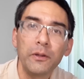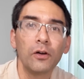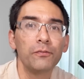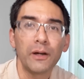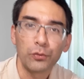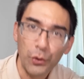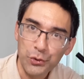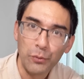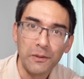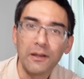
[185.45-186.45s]
of
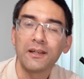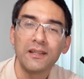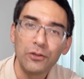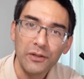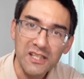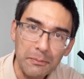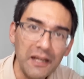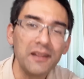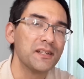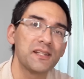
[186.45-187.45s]
microscopy, and I need to
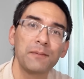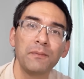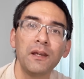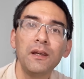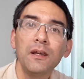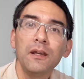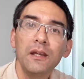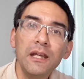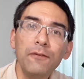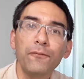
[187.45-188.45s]
explain this.
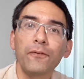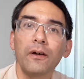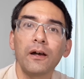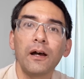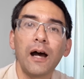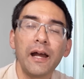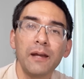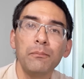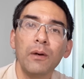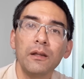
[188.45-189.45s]
If I
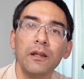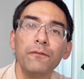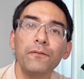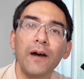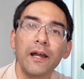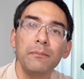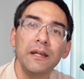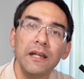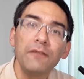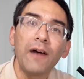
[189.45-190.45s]
am if I am
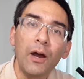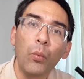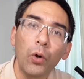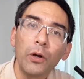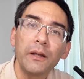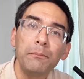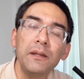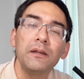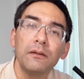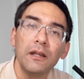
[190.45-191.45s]
if I were
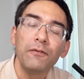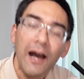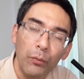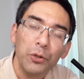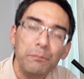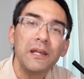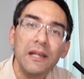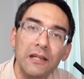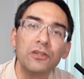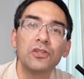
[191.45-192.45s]
be if I would be
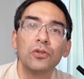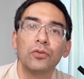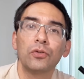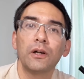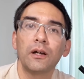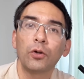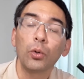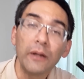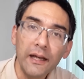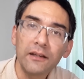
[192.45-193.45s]
into uh,
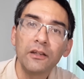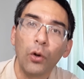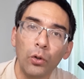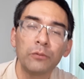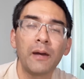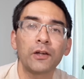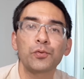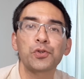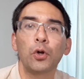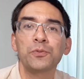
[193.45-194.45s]
collecting old
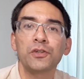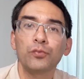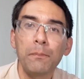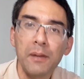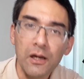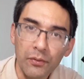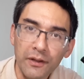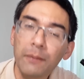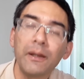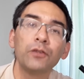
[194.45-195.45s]
microscopes and repairing
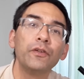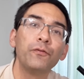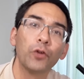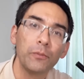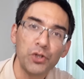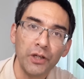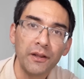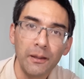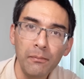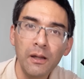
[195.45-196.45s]
them and refurbishing them,